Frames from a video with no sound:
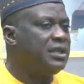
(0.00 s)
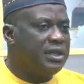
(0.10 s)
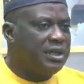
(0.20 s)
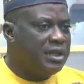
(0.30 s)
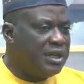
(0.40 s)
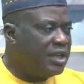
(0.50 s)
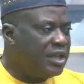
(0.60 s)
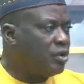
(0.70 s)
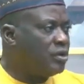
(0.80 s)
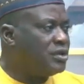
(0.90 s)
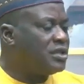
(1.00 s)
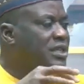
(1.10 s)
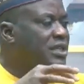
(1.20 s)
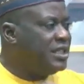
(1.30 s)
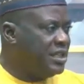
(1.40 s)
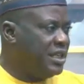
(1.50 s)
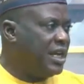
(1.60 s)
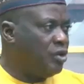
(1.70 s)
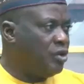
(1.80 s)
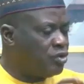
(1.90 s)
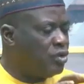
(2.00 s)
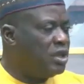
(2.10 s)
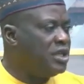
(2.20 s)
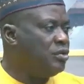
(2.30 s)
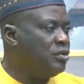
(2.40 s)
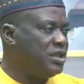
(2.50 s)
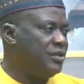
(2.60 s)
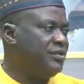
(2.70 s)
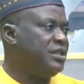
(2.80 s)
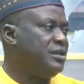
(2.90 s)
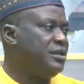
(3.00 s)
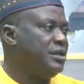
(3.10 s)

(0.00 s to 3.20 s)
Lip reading: Let us, Nigeria, not only the road safety,